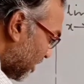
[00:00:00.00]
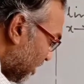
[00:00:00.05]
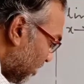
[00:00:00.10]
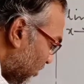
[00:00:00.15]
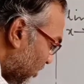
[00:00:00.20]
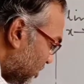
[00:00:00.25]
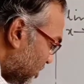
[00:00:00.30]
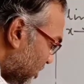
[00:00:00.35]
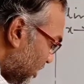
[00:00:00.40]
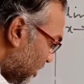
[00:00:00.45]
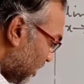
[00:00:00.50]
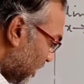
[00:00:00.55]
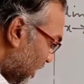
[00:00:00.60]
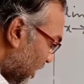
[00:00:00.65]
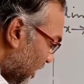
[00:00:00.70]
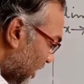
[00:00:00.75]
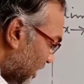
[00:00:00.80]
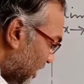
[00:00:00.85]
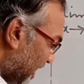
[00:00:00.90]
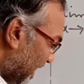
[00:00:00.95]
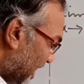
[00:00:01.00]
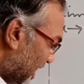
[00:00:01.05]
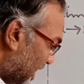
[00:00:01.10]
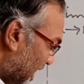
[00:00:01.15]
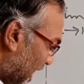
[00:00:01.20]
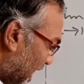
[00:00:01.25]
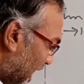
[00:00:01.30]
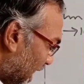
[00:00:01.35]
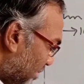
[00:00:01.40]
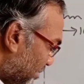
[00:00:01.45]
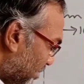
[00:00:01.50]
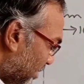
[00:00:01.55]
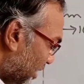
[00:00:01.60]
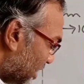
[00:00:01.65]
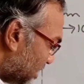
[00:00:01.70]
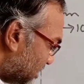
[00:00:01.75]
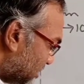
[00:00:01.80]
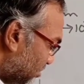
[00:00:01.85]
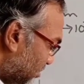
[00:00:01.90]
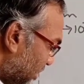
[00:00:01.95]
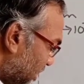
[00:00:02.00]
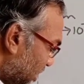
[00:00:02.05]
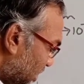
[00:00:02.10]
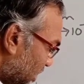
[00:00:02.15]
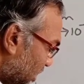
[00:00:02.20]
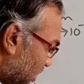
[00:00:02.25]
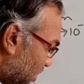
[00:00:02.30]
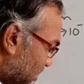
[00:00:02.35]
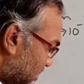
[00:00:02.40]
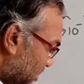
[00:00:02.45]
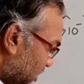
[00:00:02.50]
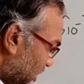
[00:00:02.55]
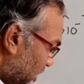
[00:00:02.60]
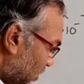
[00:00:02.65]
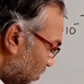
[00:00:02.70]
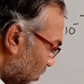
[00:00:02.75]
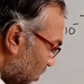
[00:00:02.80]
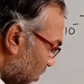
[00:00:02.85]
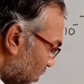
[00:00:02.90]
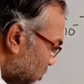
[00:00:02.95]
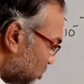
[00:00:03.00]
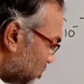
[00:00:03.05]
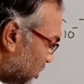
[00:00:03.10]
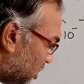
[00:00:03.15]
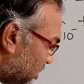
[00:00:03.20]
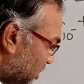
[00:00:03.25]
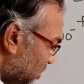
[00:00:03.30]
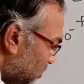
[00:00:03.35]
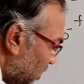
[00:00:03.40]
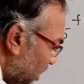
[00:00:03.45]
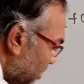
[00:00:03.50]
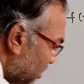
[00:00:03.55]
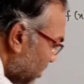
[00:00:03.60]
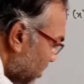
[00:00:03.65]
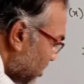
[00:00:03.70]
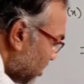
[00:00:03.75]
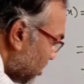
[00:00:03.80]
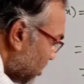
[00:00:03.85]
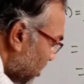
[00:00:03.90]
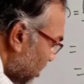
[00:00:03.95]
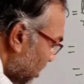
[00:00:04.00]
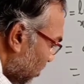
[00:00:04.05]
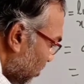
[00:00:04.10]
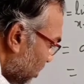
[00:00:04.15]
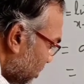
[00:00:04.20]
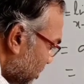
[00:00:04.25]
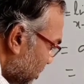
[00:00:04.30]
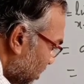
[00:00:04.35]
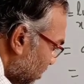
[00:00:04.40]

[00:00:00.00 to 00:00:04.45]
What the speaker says: equation? 10a plus b is equal to 21. This is equation